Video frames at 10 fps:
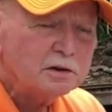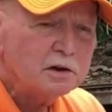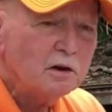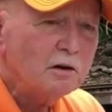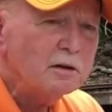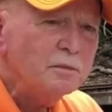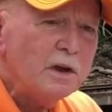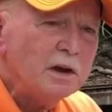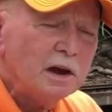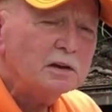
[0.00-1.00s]
of the yard
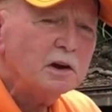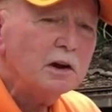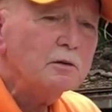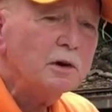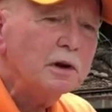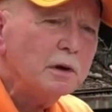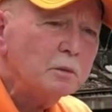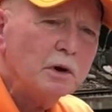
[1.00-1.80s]
and cover it up.